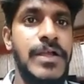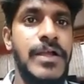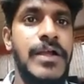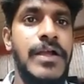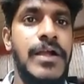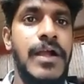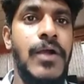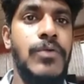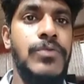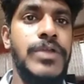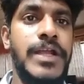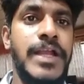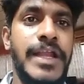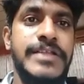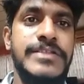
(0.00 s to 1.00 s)
how
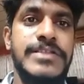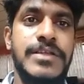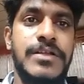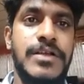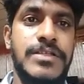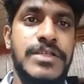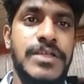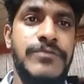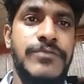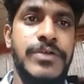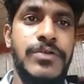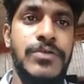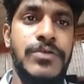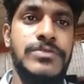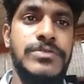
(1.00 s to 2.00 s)
the clients are asking
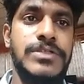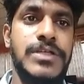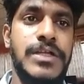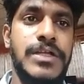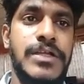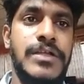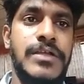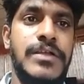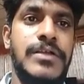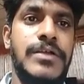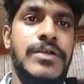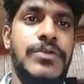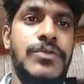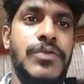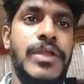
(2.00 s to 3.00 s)
for loans and
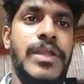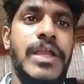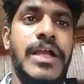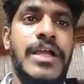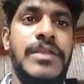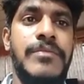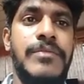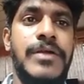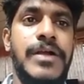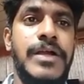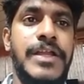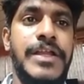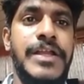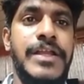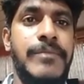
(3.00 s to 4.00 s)
to an
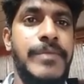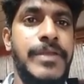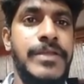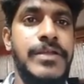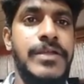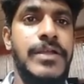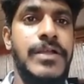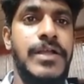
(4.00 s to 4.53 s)
agreed limit.